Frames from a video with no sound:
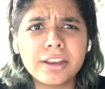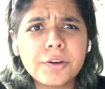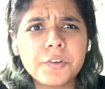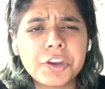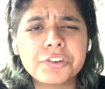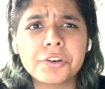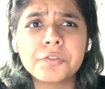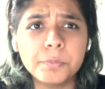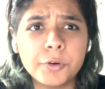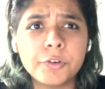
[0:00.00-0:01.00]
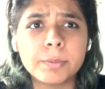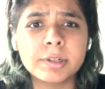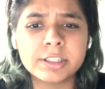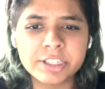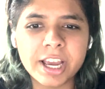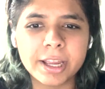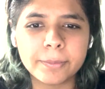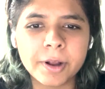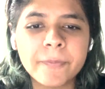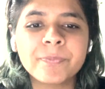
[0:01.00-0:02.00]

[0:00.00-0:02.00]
innovation of movable type.